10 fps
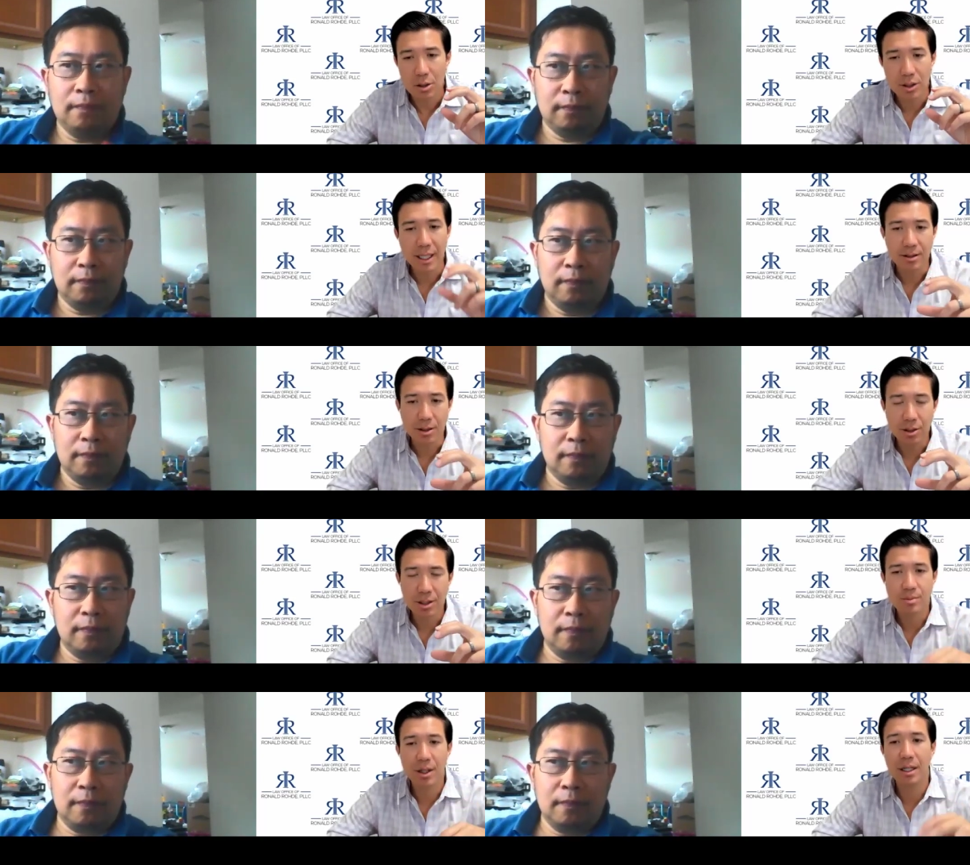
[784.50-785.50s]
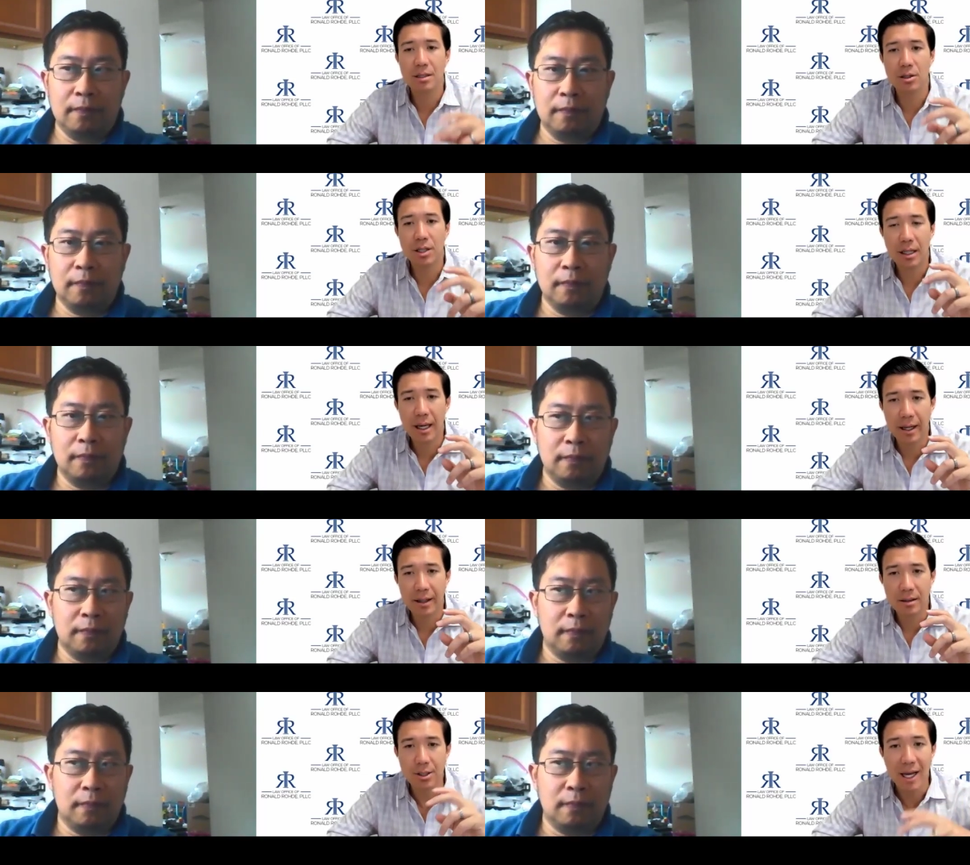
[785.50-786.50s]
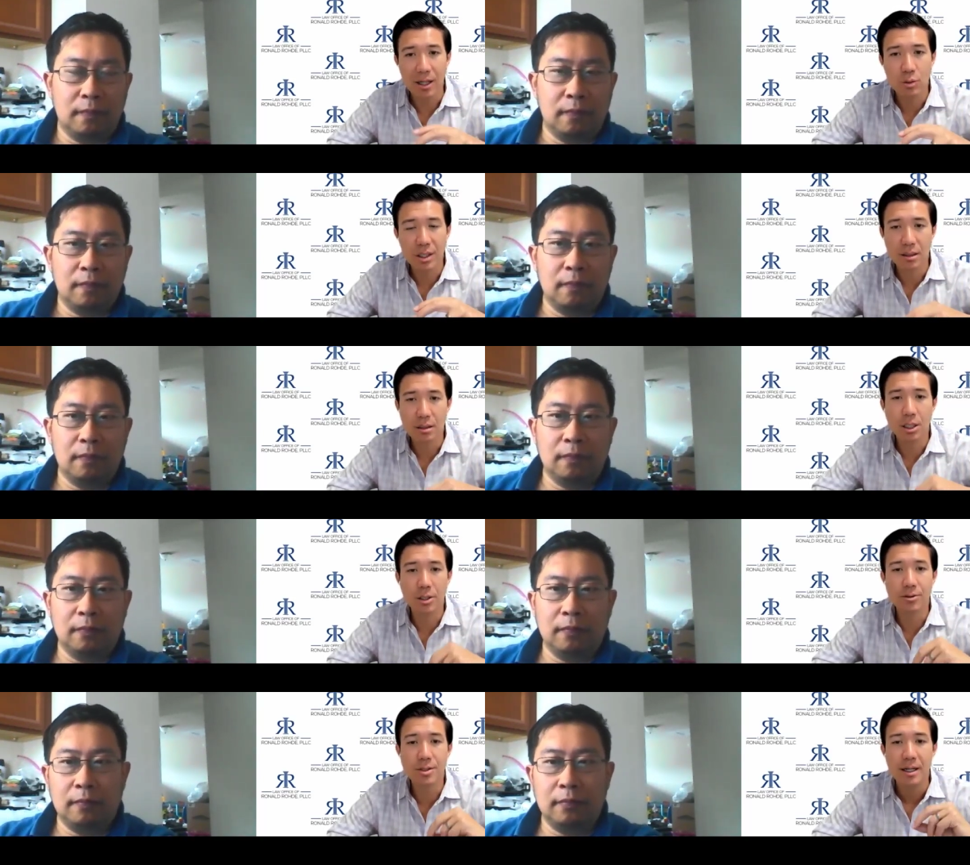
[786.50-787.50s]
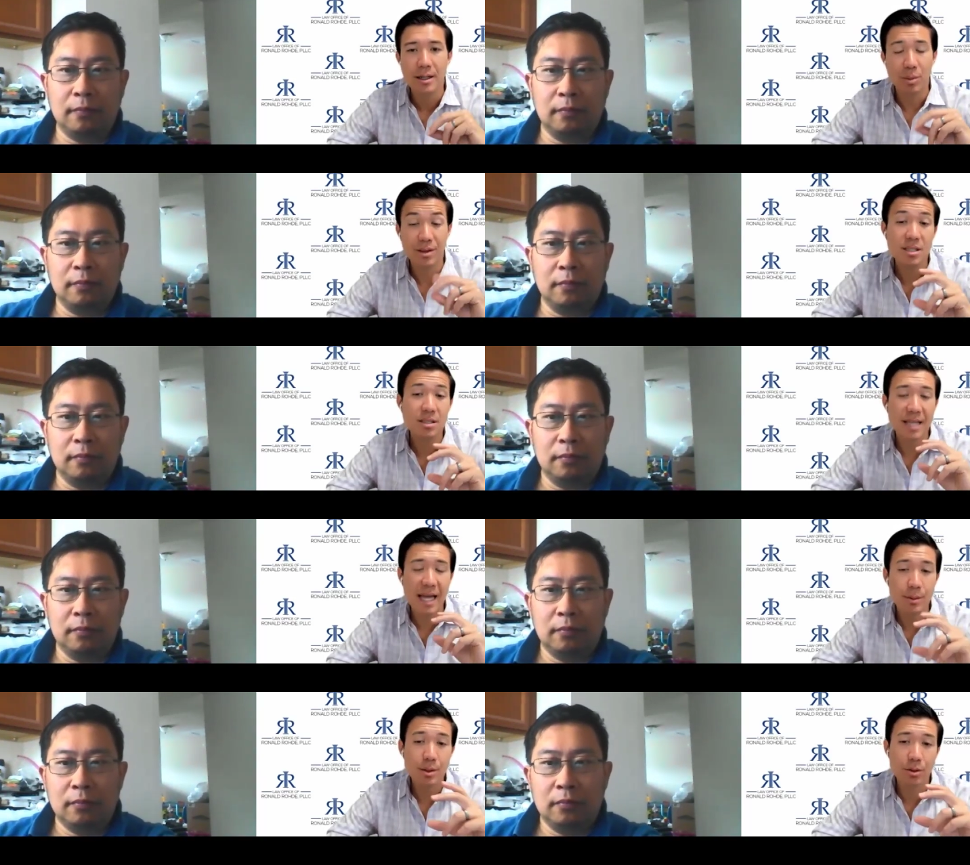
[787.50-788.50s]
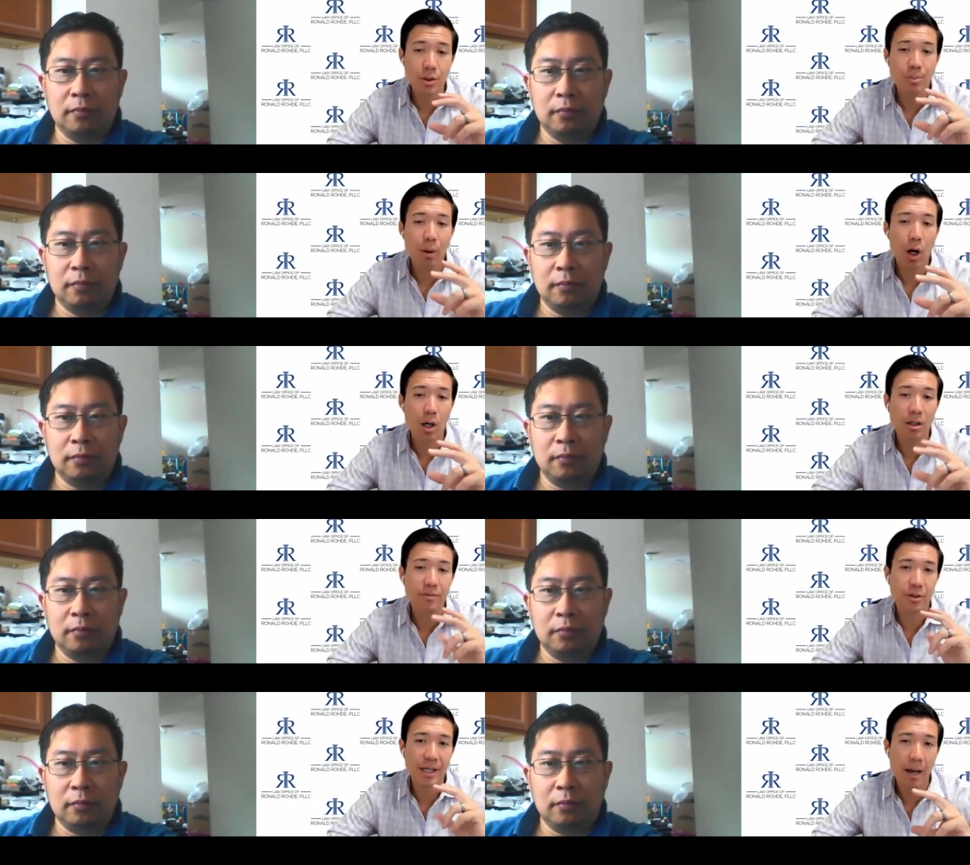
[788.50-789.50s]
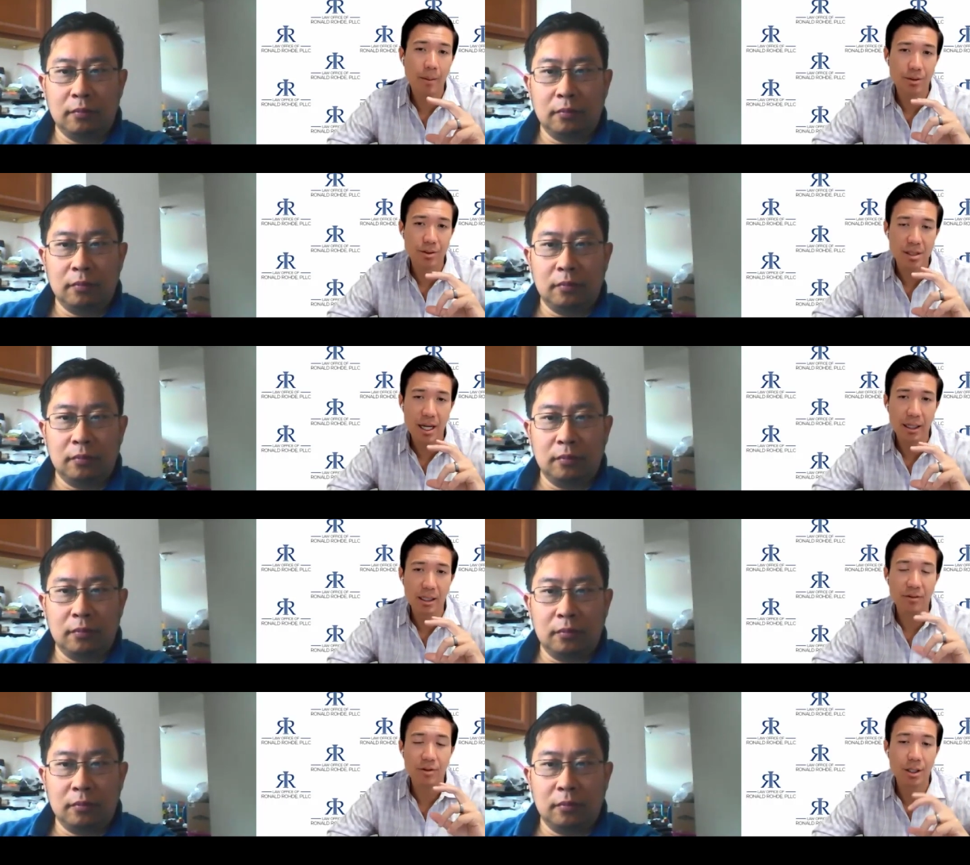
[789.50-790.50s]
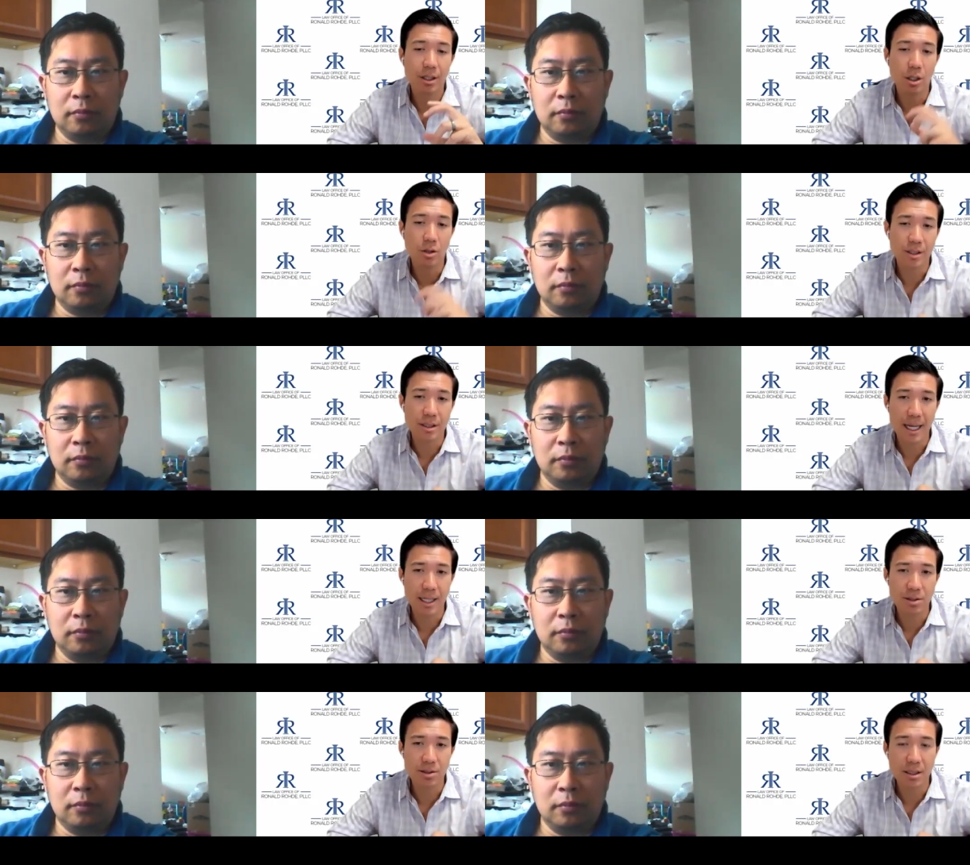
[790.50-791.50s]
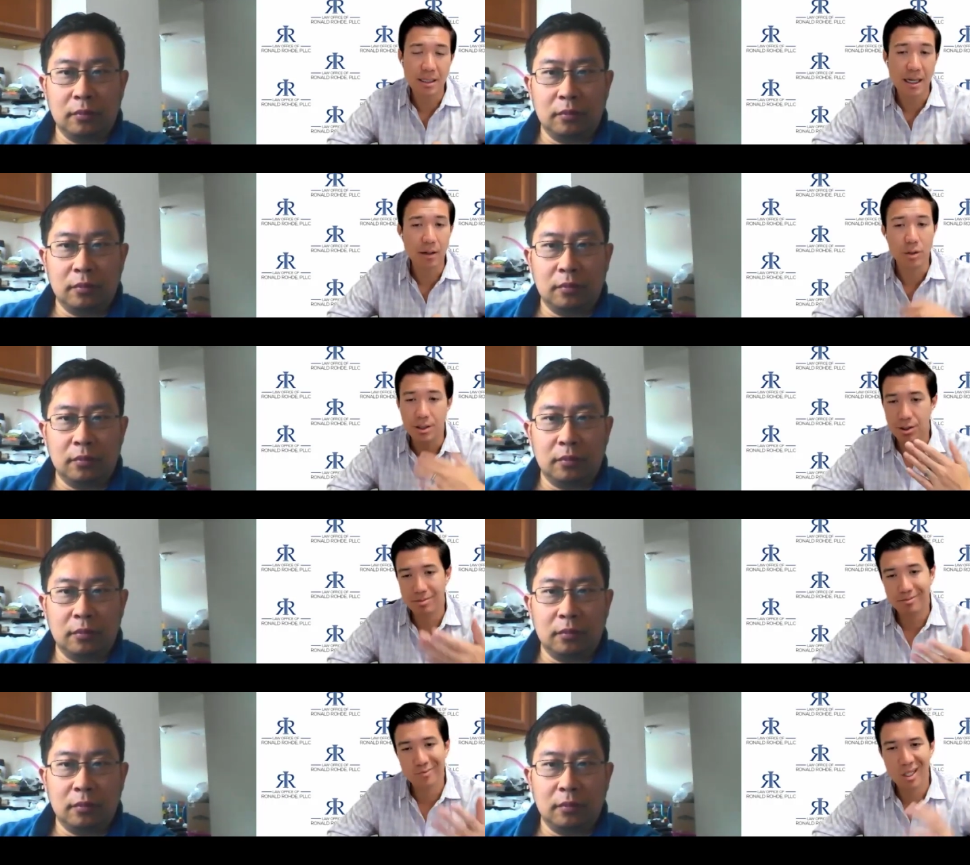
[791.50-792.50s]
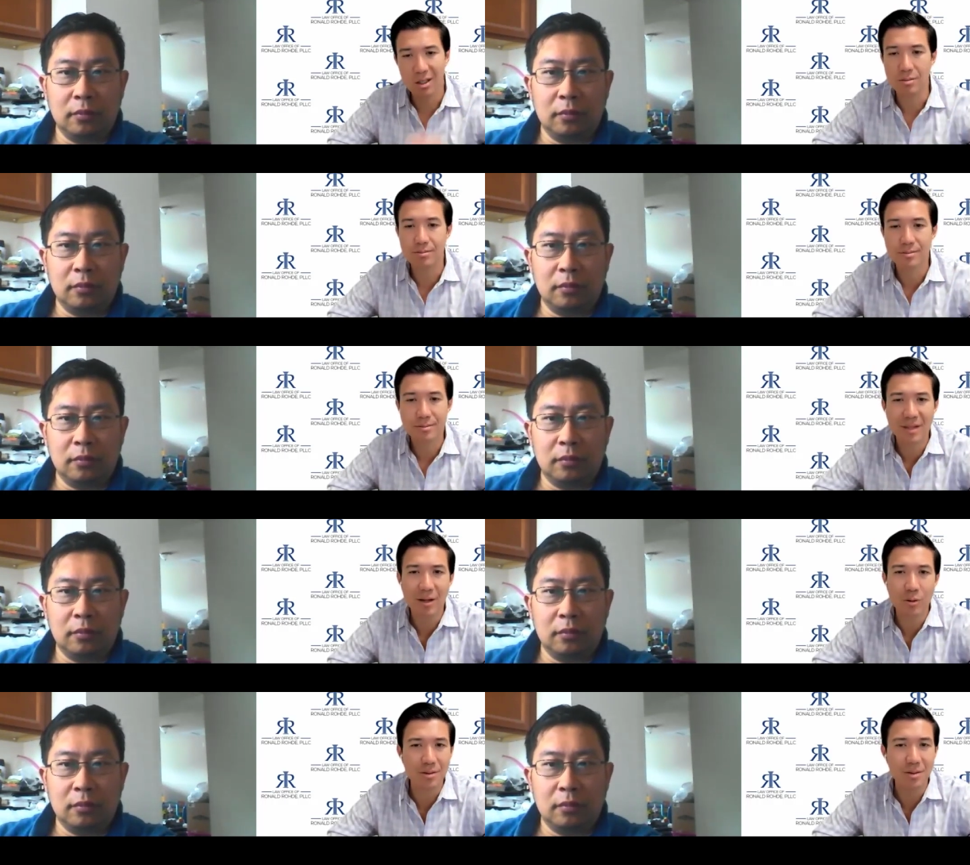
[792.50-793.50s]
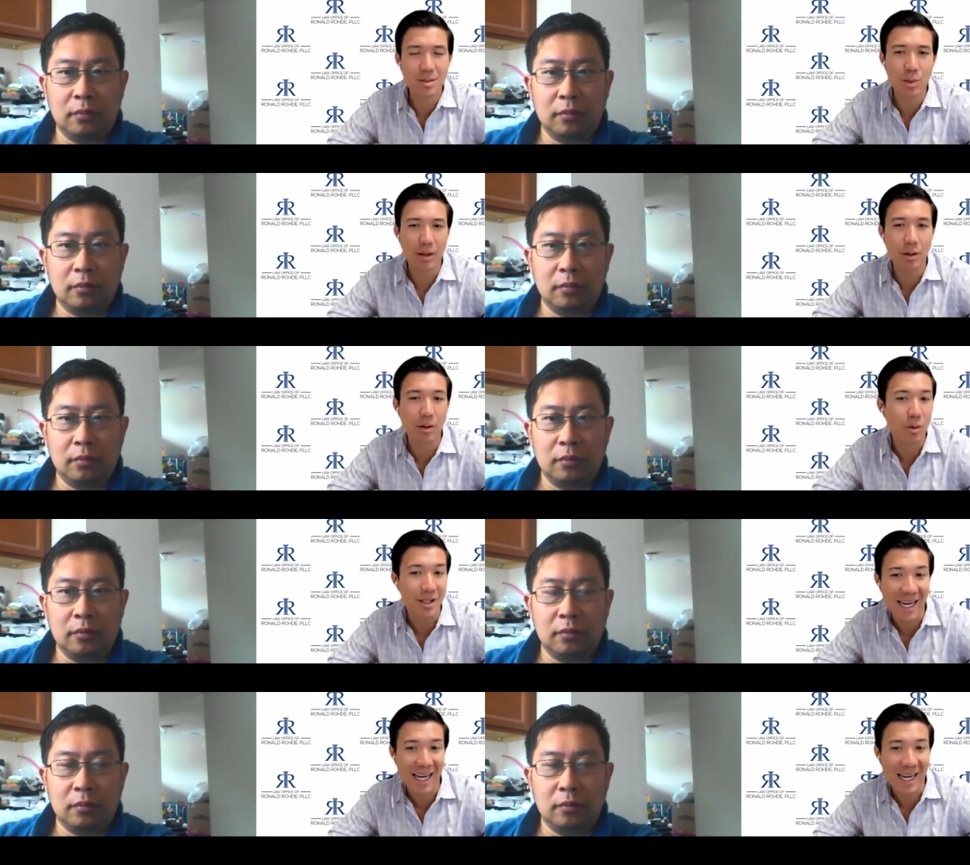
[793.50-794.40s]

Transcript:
Speaker 1: looking at the earnest money, looking at you know equity to close, but this is absolutely part of your capital stack if you're going to go with this agency debt, which you know it's probably like, what